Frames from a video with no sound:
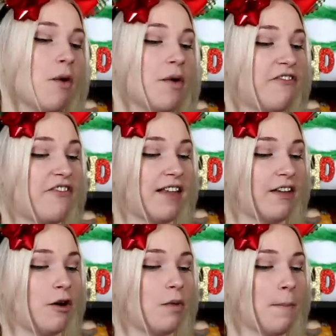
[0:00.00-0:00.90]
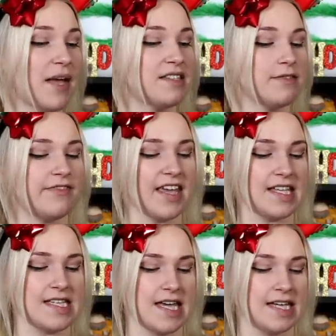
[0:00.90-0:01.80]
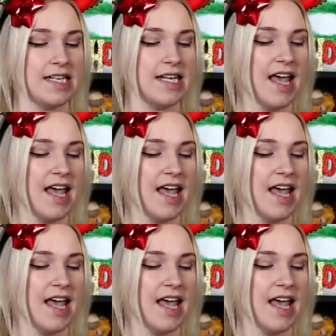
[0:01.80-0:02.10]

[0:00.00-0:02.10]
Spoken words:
Oh, a fellow Pennsylvanian.